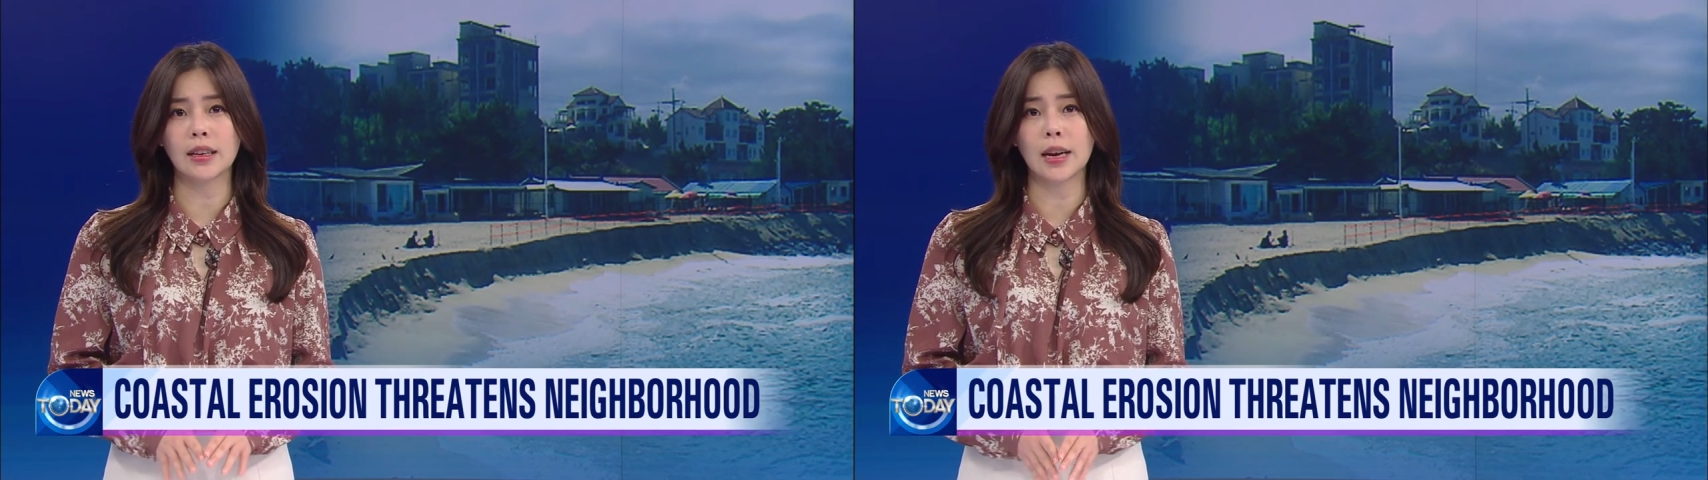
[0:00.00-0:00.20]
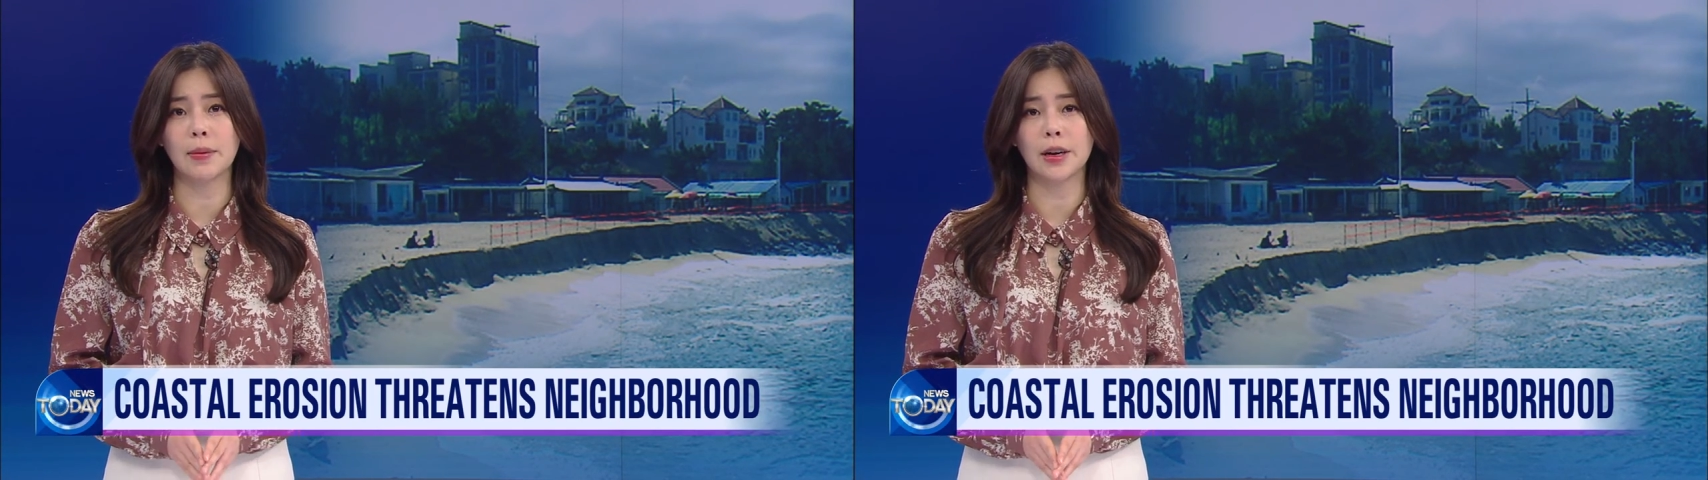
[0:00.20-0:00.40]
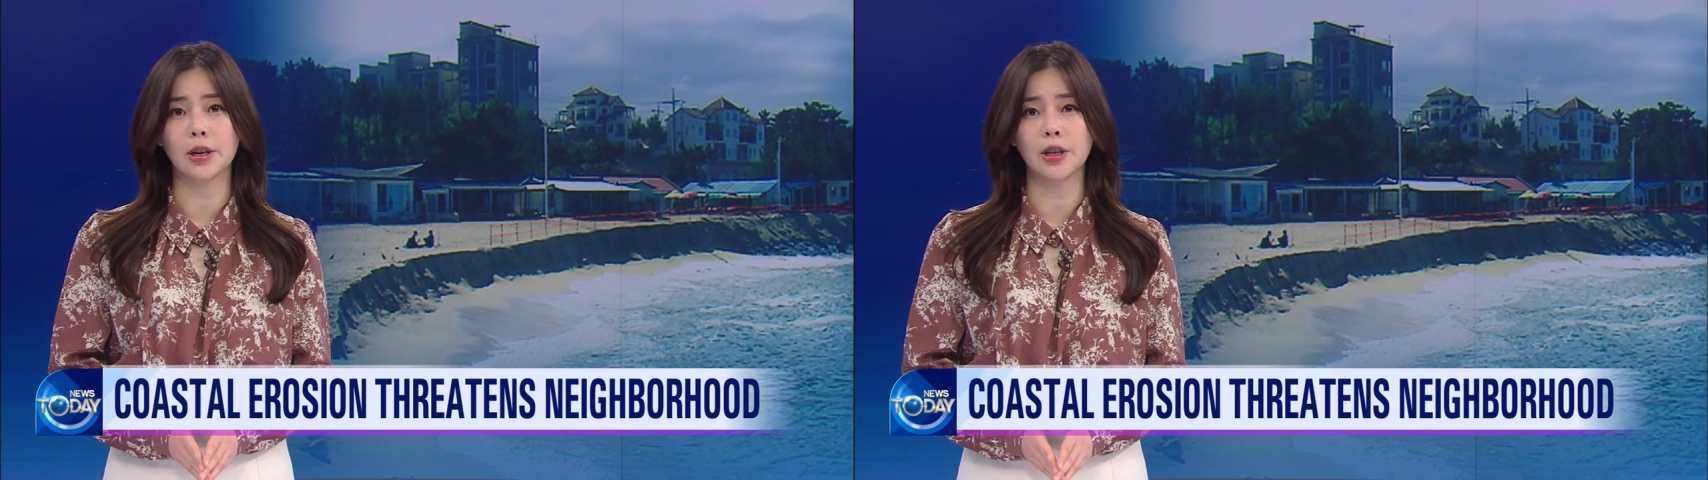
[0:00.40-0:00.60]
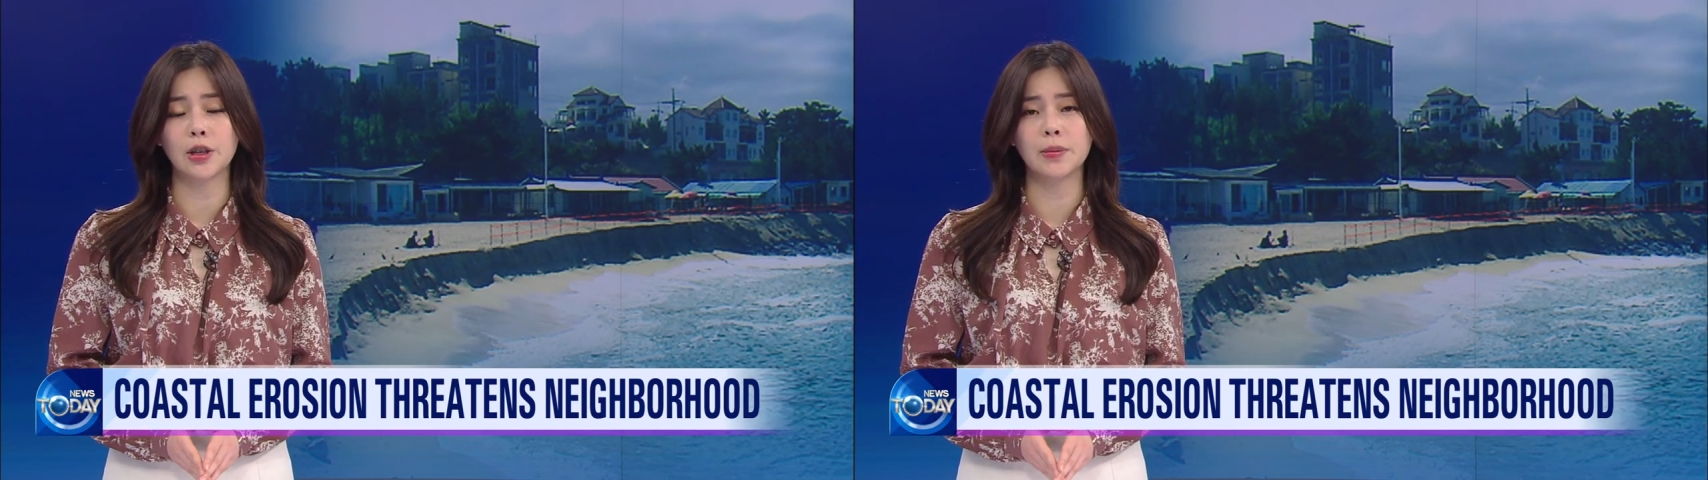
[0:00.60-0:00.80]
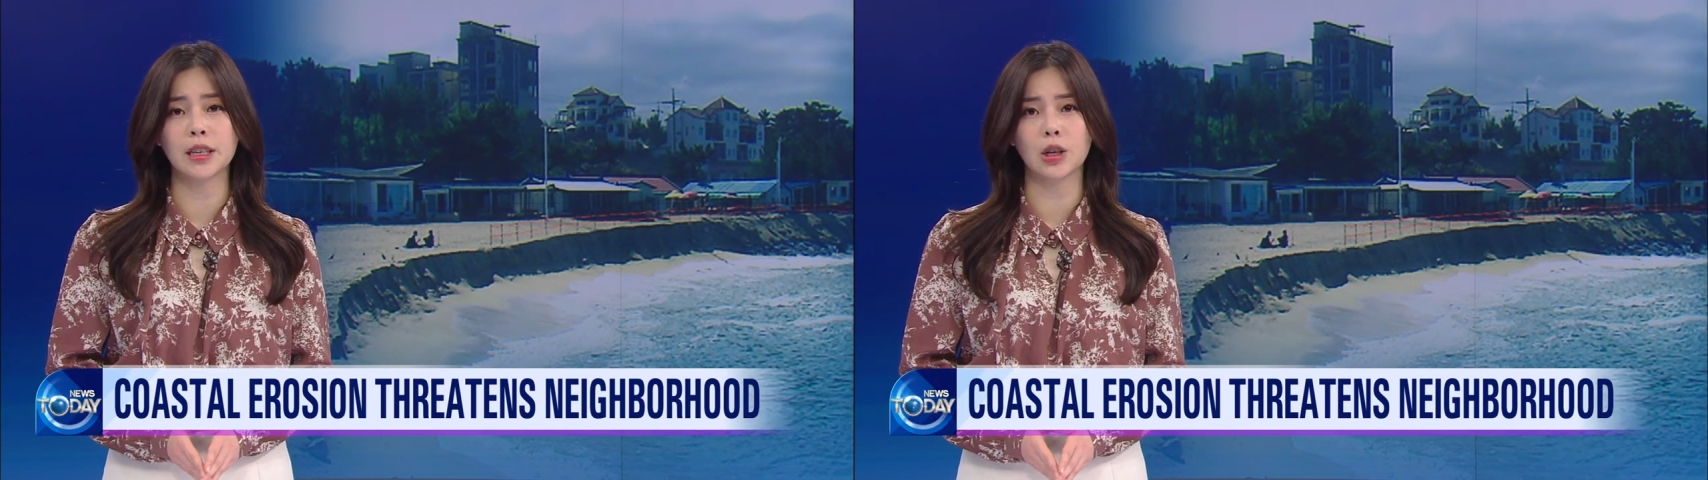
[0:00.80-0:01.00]
nearby
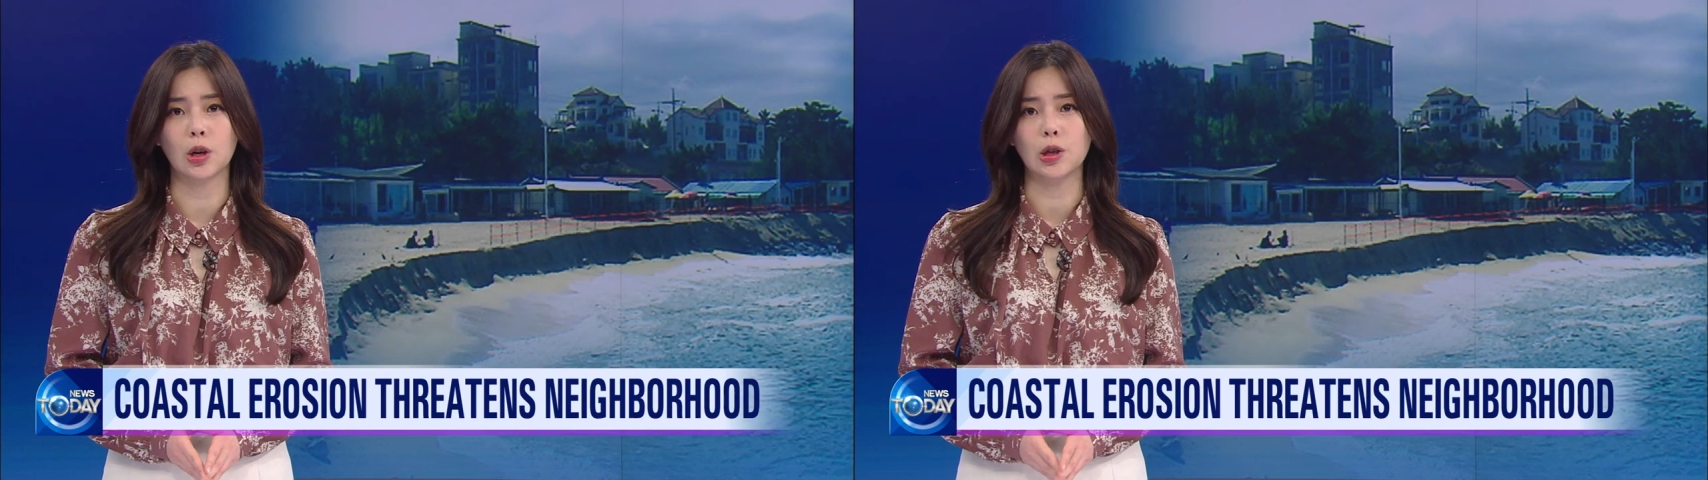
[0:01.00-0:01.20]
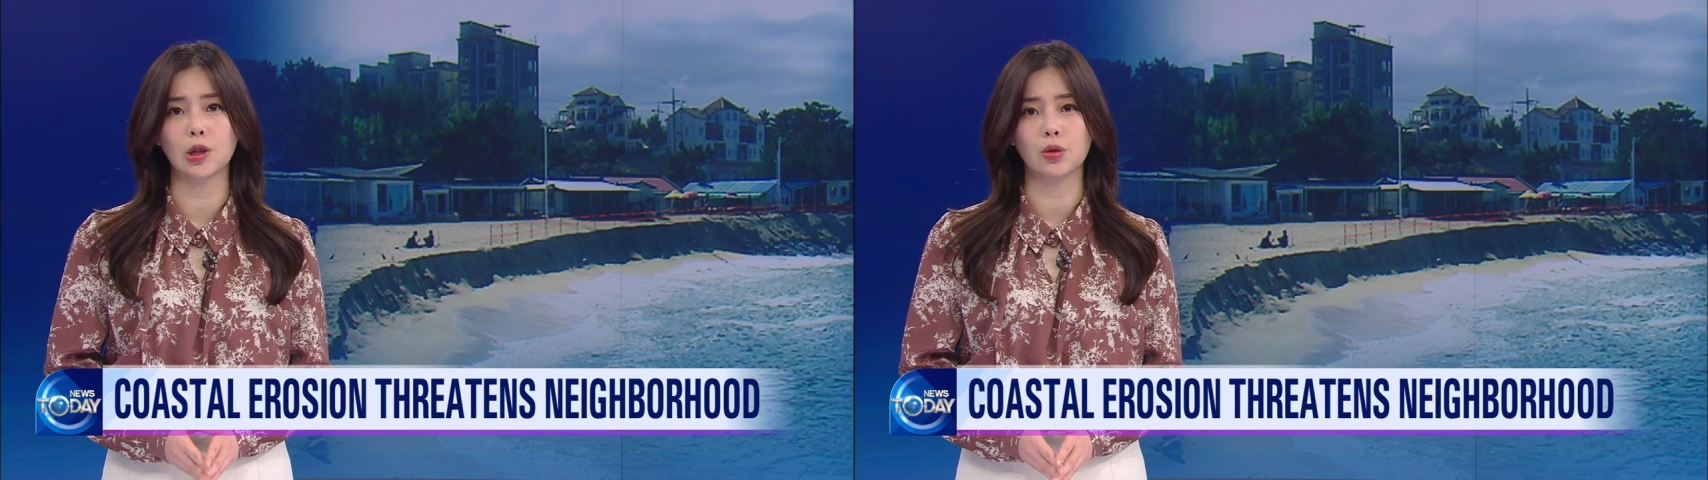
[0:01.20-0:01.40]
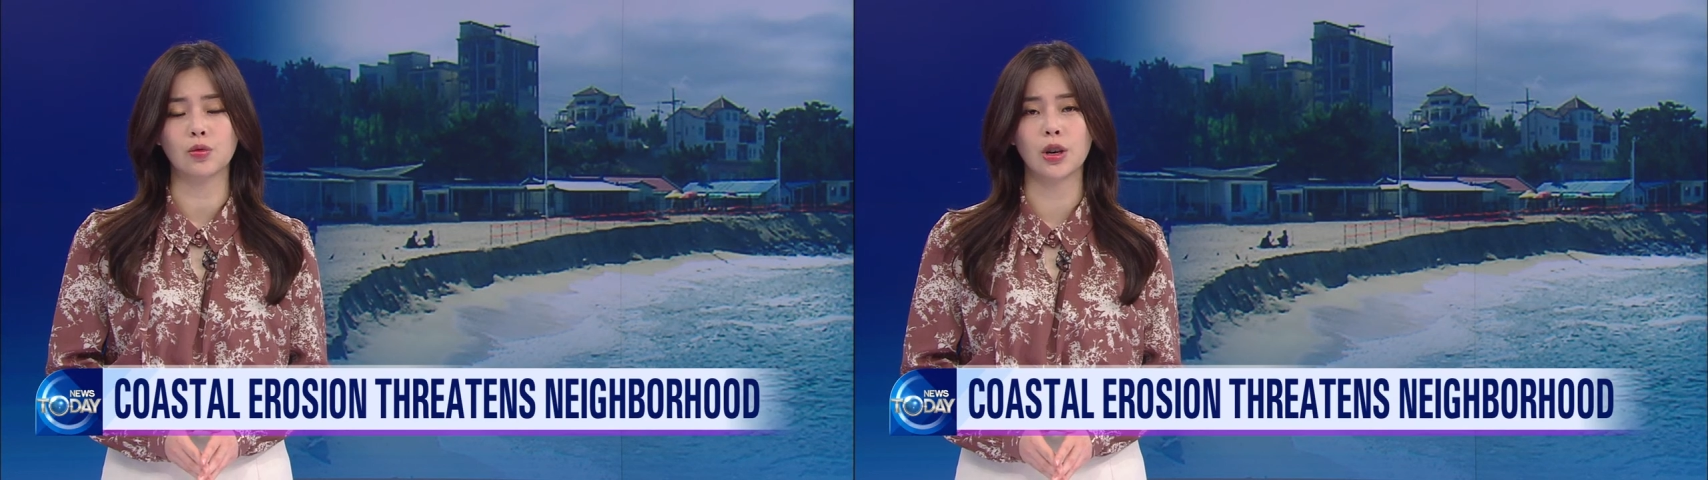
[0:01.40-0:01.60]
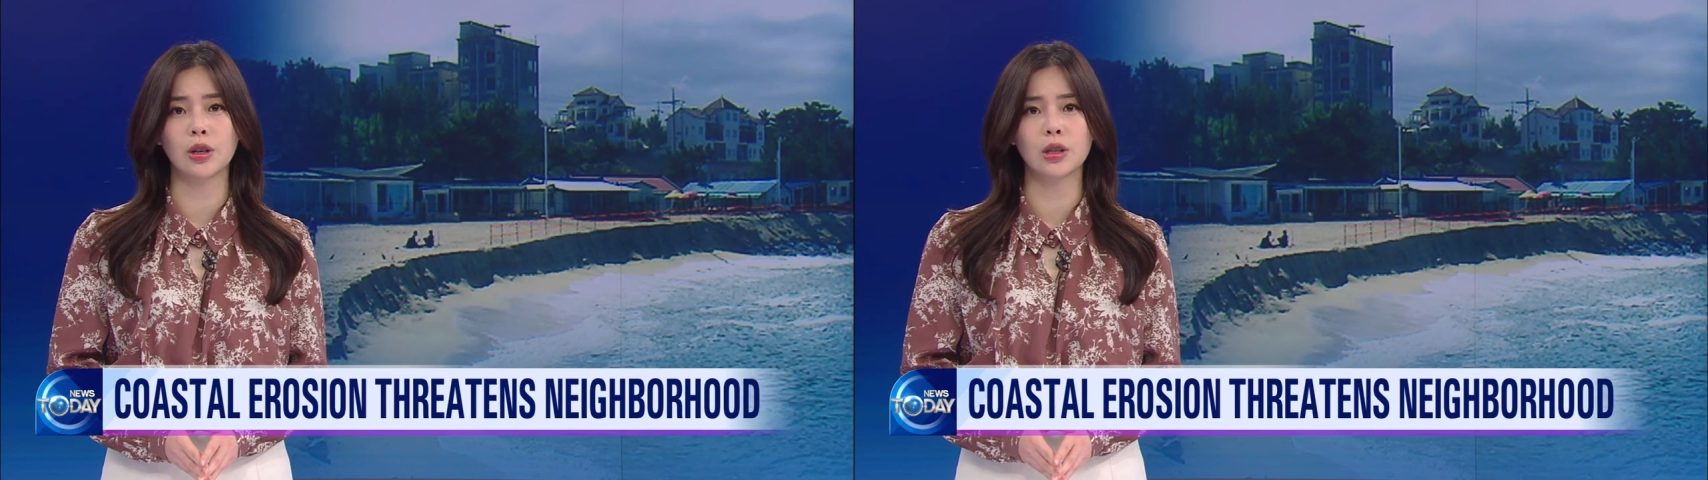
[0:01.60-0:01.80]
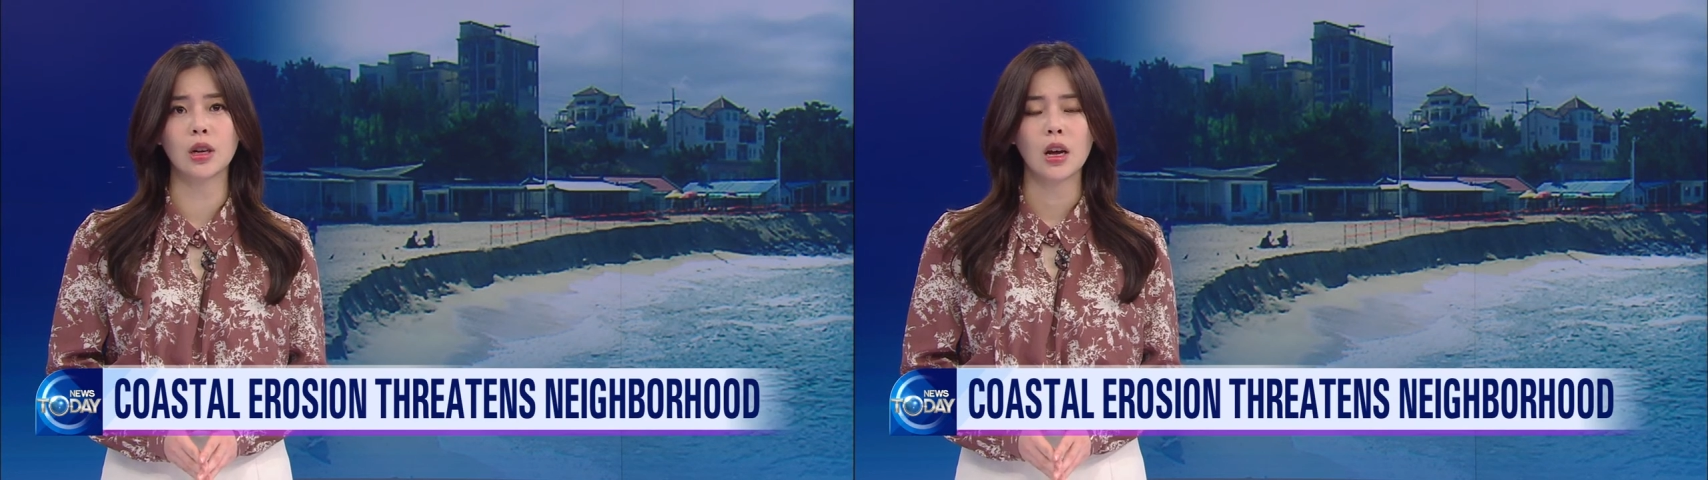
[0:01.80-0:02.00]
homes and coastal
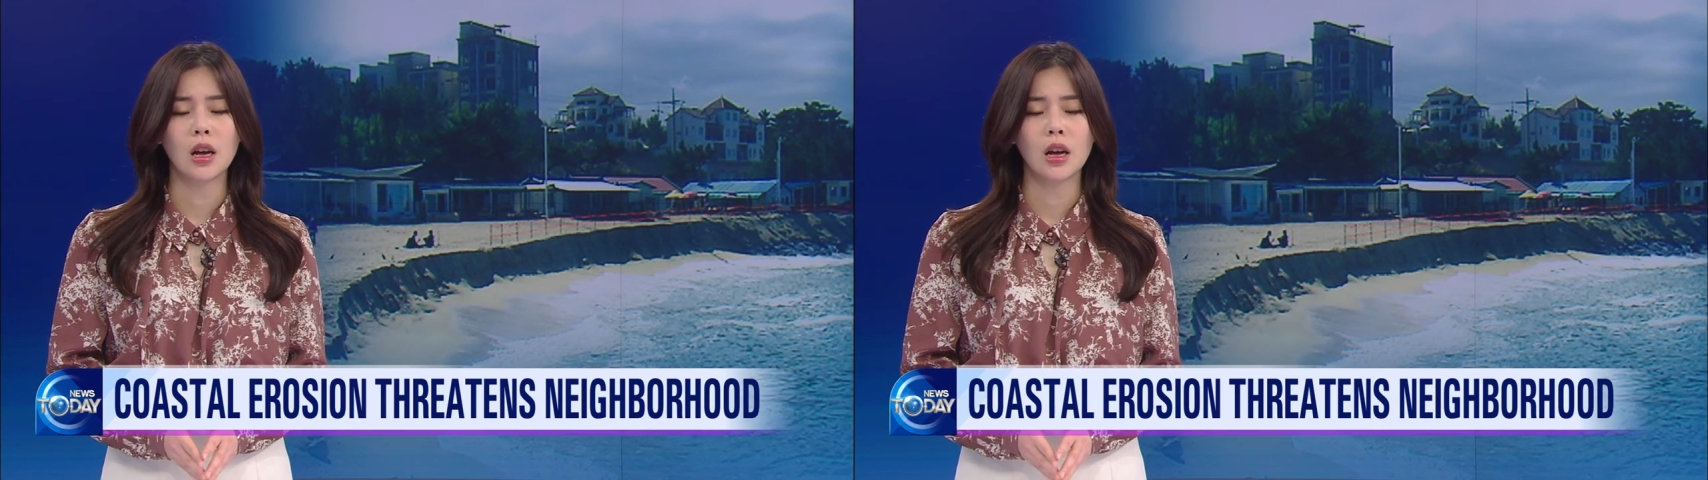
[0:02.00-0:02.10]
roads,